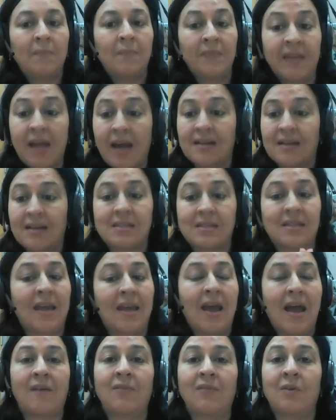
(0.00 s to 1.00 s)
yes,
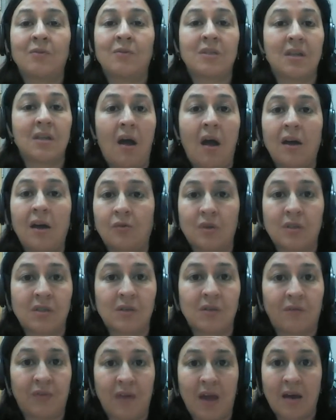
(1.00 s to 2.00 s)
they have those
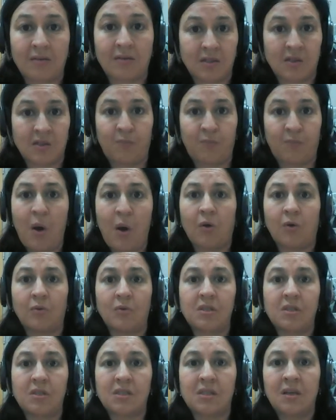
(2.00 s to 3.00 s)
hundreds of thousands of
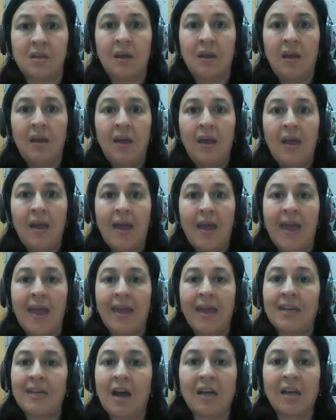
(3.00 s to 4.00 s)
posts,
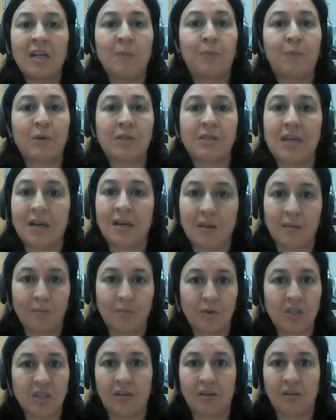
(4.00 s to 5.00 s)
and 90% of
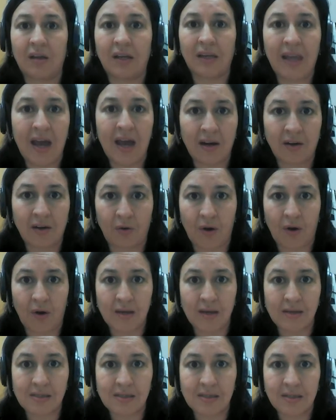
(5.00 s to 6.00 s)
them are still
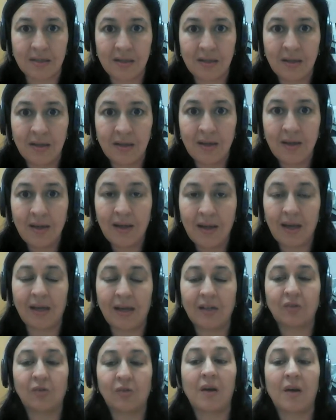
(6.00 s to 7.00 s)
uncategorized.
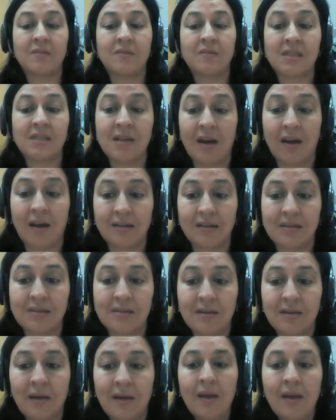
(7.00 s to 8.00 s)
And it drives us
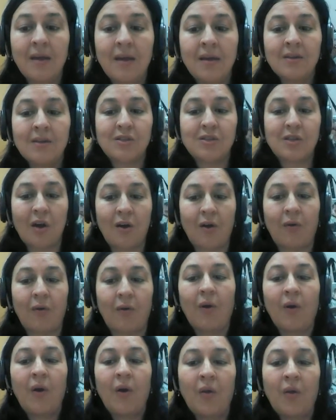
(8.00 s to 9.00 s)
nuts.
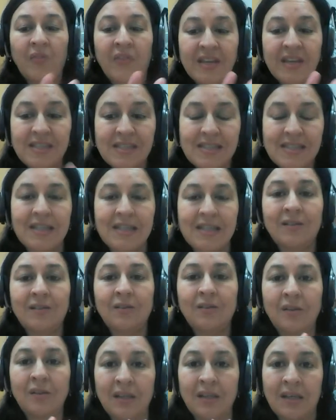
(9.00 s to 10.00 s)
So they
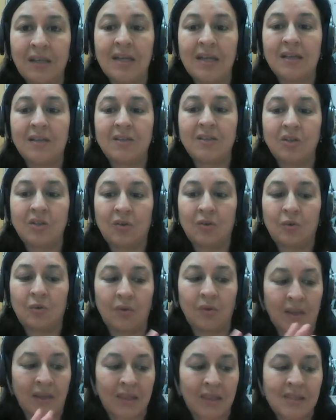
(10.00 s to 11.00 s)
still need
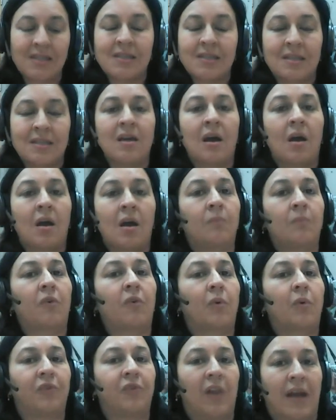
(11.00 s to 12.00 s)
to, like, this is a time
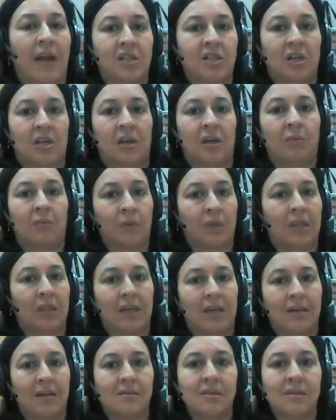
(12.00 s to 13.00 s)
for reflection. It
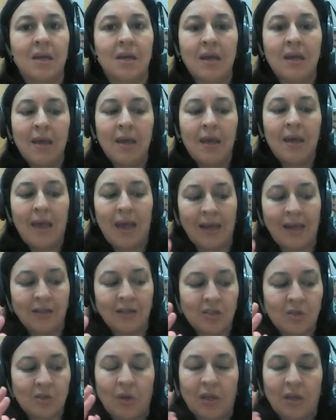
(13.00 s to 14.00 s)
really is.
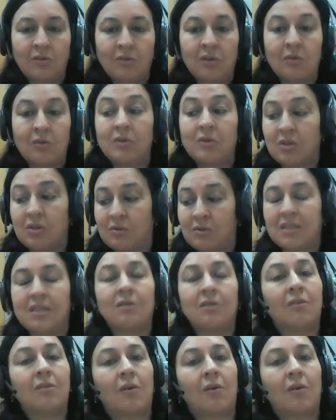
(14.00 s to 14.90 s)
And so what you do is you still